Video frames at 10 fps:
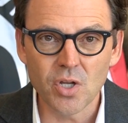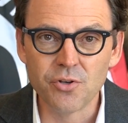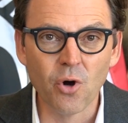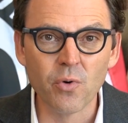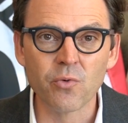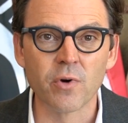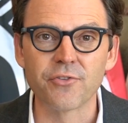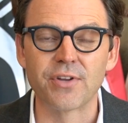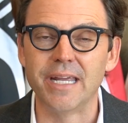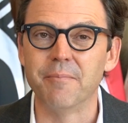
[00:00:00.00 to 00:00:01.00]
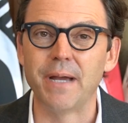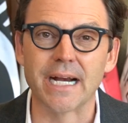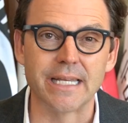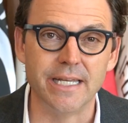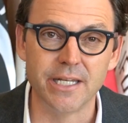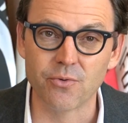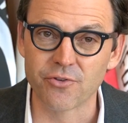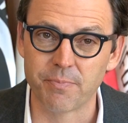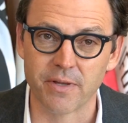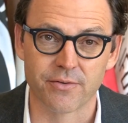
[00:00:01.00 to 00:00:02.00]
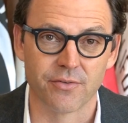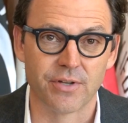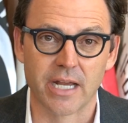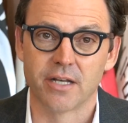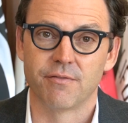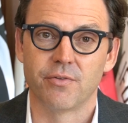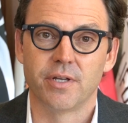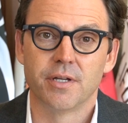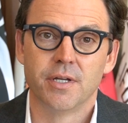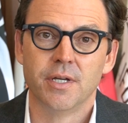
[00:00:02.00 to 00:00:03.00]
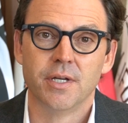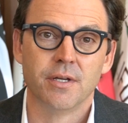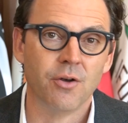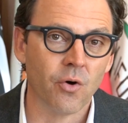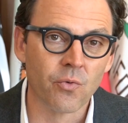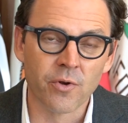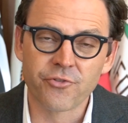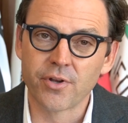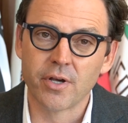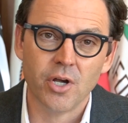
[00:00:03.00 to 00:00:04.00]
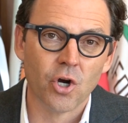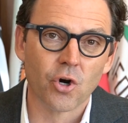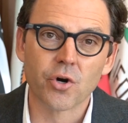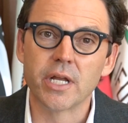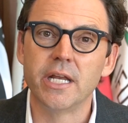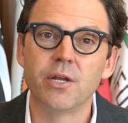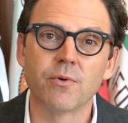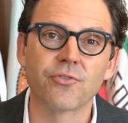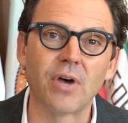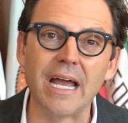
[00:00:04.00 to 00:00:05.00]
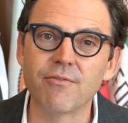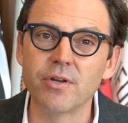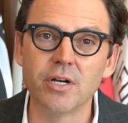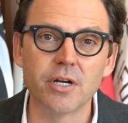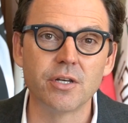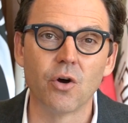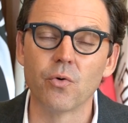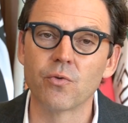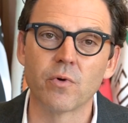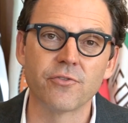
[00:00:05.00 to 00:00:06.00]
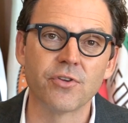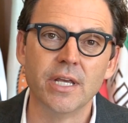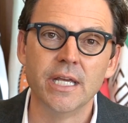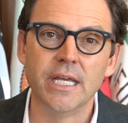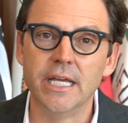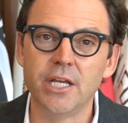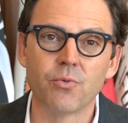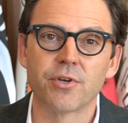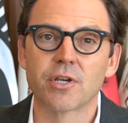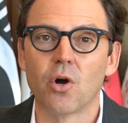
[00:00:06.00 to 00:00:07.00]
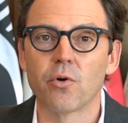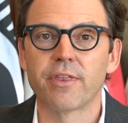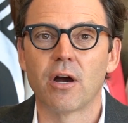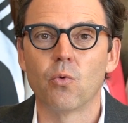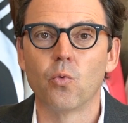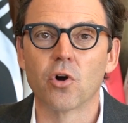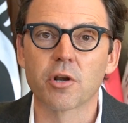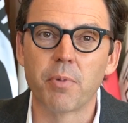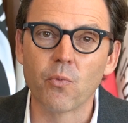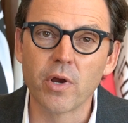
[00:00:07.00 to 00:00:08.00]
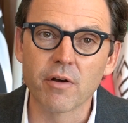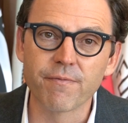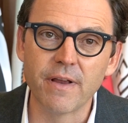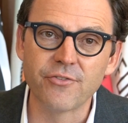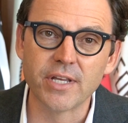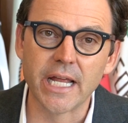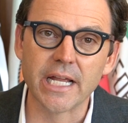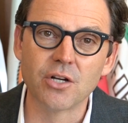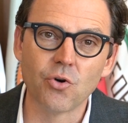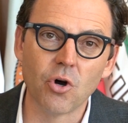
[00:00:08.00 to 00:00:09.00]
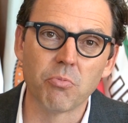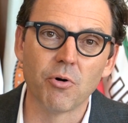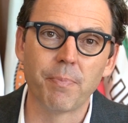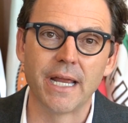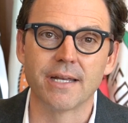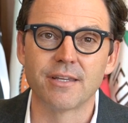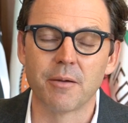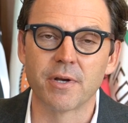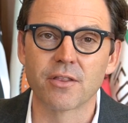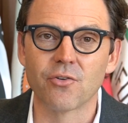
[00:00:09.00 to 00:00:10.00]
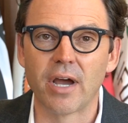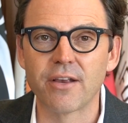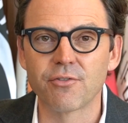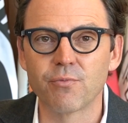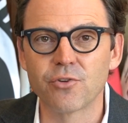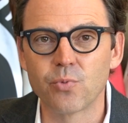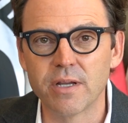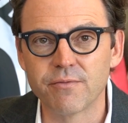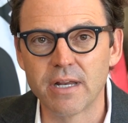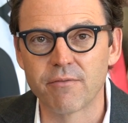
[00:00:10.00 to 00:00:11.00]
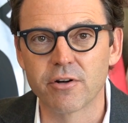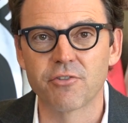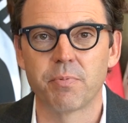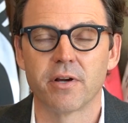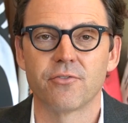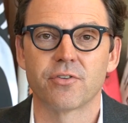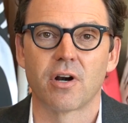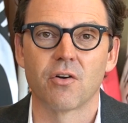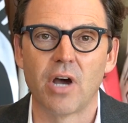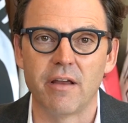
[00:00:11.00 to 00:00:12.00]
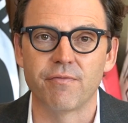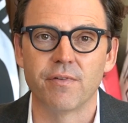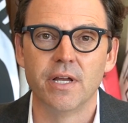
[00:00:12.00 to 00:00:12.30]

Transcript: no one wants to impact anyone's business negatively. No one wants to hurt anyone's livelihood. No one wants anyone to go without work, but we are facing a global pandemic, the likes of which we have never experienced in our life.